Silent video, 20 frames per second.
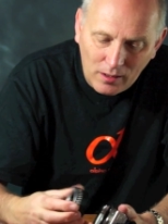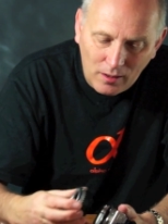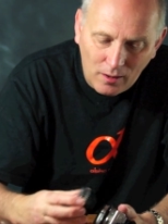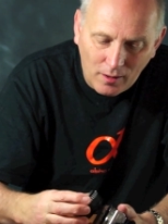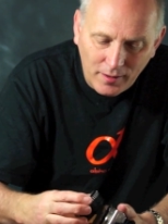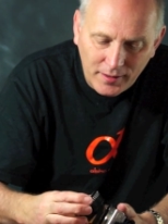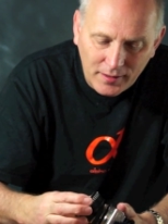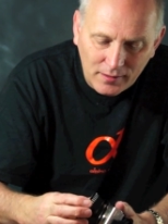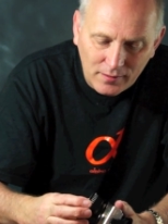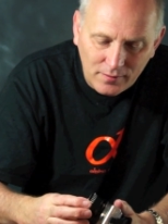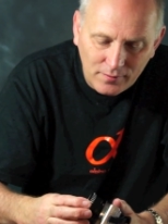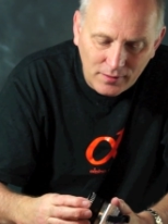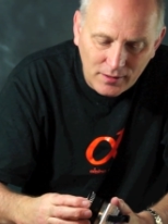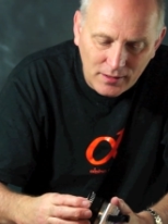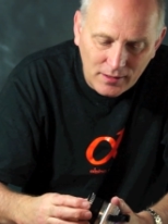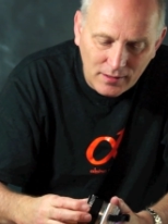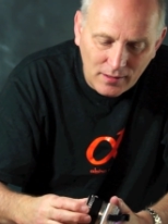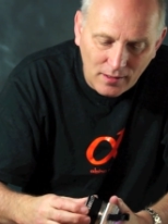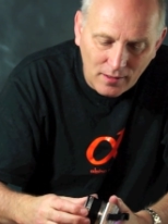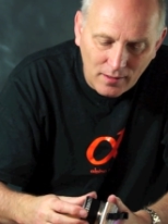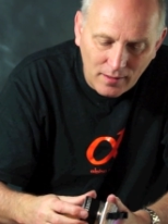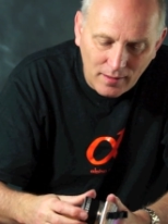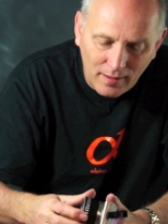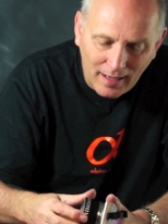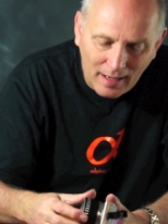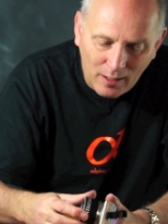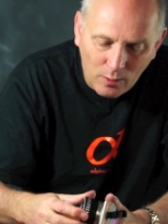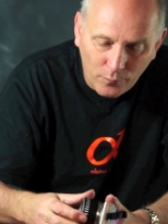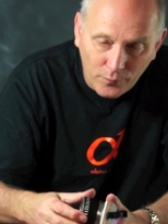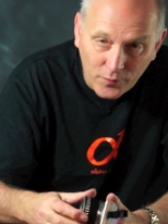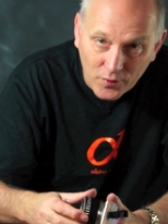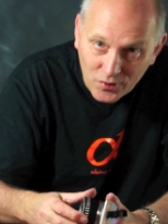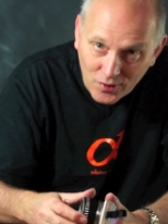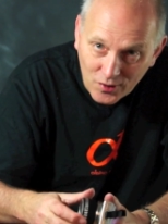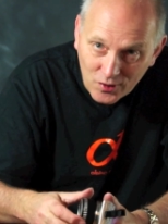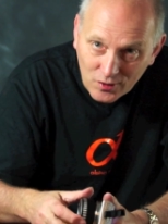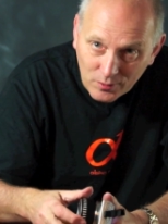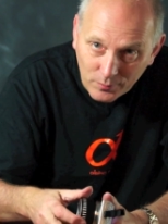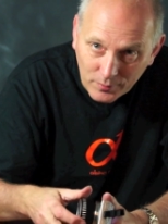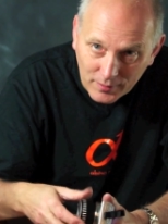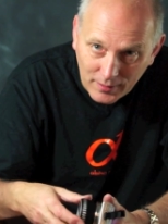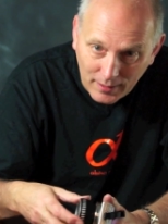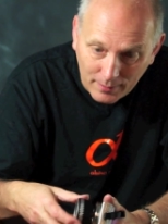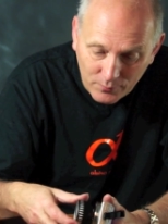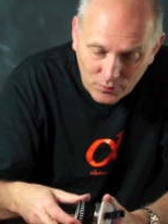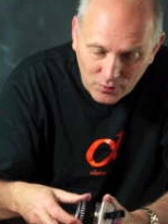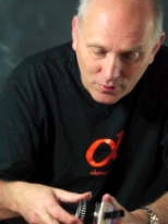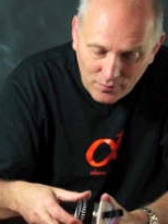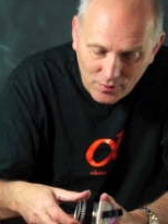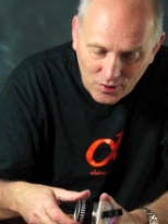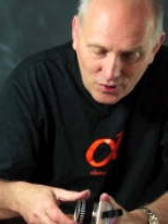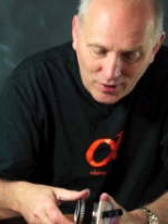like the Alpha system adapter,